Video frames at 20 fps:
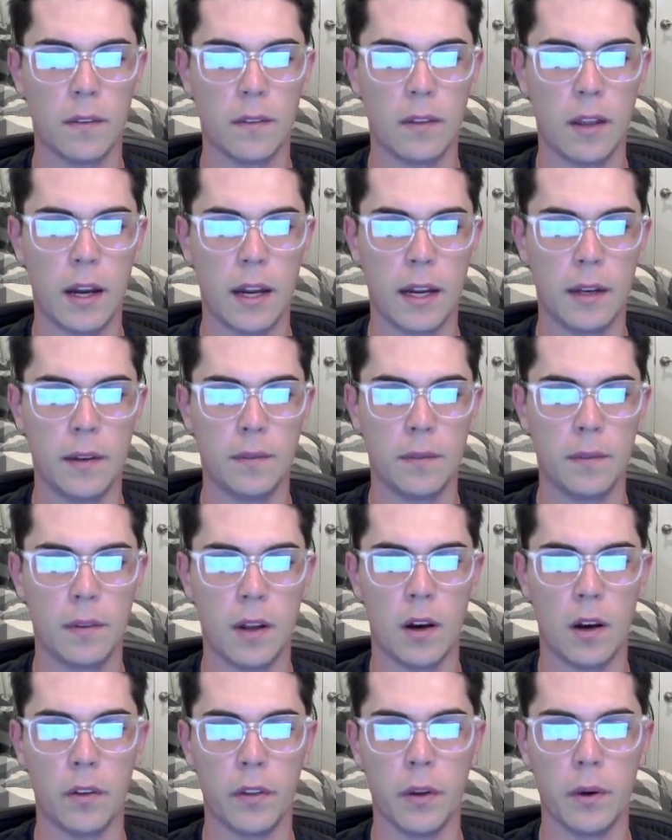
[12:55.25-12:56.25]
line,
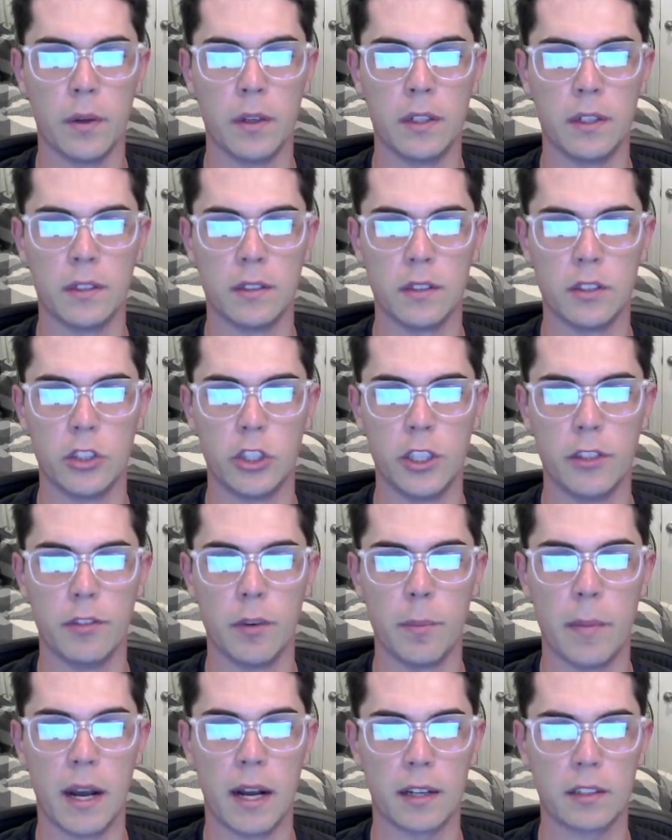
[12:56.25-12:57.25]
although it does achieve
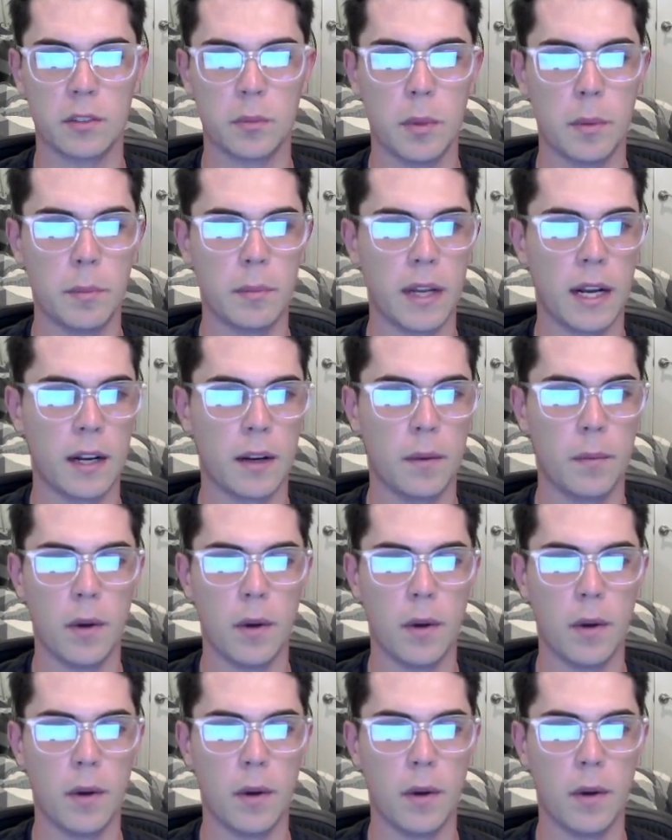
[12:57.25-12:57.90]
a maximum now.